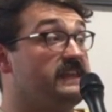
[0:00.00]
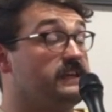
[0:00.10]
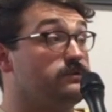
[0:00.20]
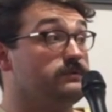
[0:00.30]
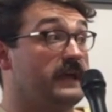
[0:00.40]

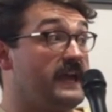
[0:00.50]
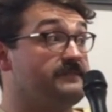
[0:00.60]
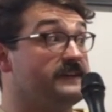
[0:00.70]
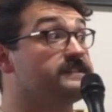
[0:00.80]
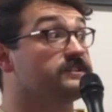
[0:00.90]
you
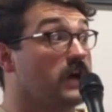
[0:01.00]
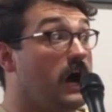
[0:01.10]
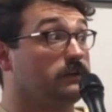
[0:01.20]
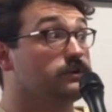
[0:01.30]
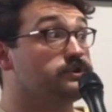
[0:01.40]
gave a
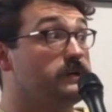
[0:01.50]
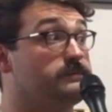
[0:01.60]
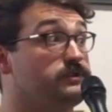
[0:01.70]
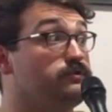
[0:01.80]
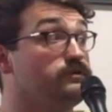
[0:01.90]

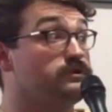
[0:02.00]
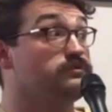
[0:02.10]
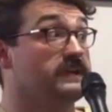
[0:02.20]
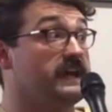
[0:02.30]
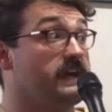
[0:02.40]
scholarship to
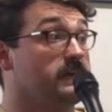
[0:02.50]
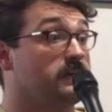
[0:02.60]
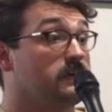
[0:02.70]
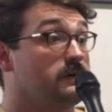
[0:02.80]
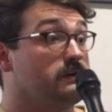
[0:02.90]

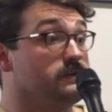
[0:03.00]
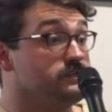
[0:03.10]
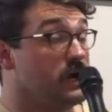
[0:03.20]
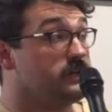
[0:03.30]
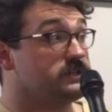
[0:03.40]
kick
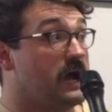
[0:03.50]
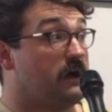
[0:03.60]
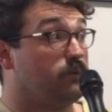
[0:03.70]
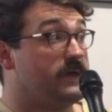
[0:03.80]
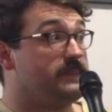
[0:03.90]
does
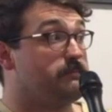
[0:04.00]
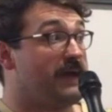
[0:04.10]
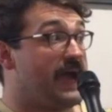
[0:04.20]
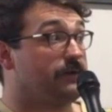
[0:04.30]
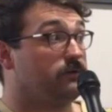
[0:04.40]
not win the
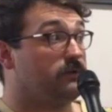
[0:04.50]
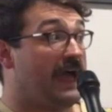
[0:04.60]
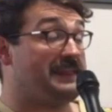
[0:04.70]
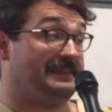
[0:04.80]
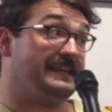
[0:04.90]
battle,
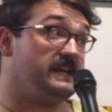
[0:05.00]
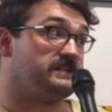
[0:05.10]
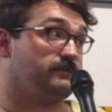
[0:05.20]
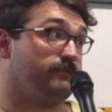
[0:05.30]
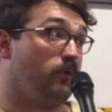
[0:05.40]
at
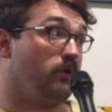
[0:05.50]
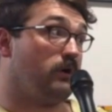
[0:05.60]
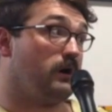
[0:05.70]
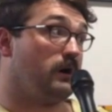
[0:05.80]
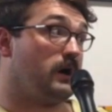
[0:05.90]
least
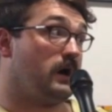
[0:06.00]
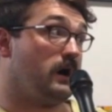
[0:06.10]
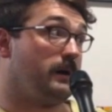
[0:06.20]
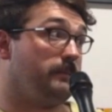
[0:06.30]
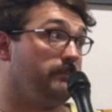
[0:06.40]
for
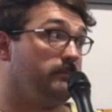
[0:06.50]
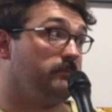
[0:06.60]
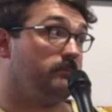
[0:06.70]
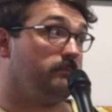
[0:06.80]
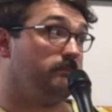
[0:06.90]

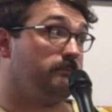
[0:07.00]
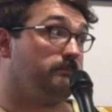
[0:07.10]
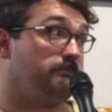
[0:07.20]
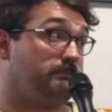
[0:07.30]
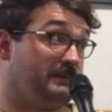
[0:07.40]

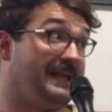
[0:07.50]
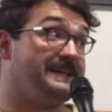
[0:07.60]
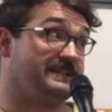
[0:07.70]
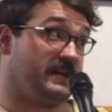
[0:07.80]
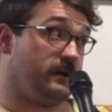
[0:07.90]

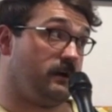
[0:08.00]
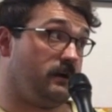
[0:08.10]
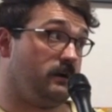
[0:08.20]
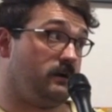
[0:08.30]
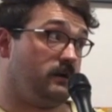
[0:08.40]
place
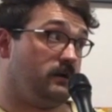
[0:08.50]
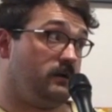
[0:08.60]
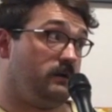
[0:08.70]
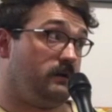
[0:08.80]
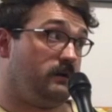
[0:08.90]
kicker
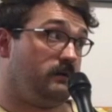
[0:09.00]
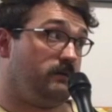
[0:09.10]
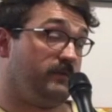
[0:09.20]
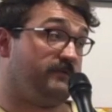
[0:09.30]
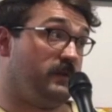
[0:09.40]

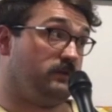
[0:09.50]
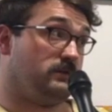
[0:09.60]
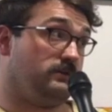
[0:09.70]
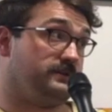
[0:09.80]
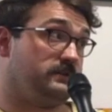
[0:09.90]
for field
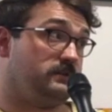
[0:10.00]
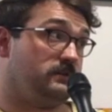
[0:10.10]
goals?